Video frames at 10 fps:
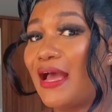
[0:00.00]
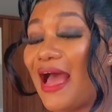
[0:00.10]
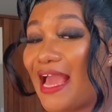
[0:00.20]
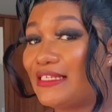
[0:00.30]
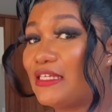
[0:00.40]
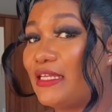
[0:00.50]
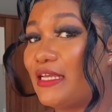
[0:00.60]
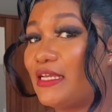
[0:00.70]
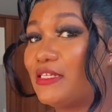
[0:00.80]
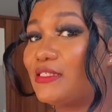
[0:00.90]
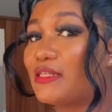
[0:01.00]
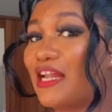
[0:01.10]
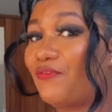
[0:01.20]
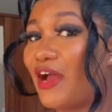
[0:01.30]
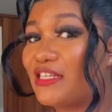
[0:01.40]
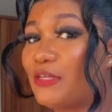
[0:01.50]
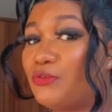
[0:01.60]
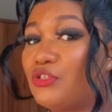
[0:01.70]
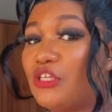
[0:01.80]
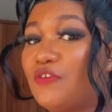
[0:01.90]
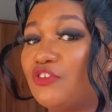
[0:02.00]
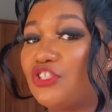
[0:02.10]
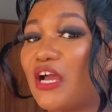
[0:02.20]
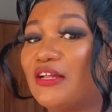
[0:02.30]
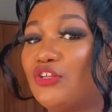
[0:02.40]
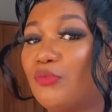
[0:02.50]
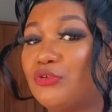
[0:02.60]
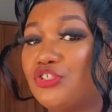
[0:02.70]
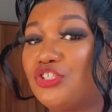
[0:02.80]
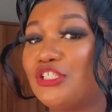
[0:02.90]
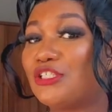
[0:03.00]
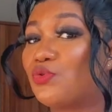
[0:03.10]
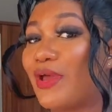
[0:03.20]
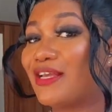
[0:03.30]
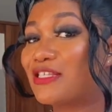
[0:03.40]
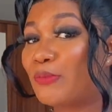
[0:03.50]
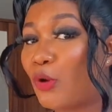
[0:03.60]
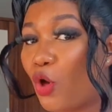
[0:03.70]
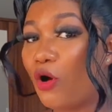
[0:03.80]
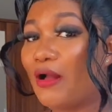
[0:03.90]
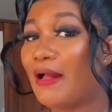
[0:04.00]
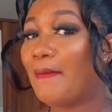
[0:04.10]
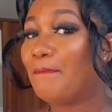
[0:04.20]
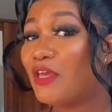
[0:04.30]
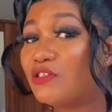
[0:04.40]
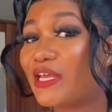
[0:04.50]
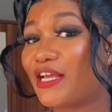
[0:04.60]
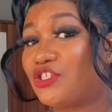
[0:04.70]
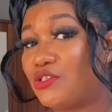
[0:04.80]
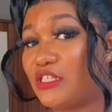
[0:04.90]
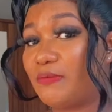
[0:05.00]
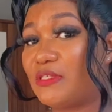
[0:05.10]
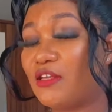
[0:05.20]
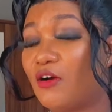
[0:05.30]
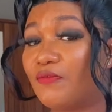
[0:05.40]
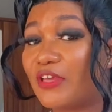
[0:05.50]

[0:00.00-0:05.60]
Ideally, it is advisable to give your child the opportunity to explore meal textures himself.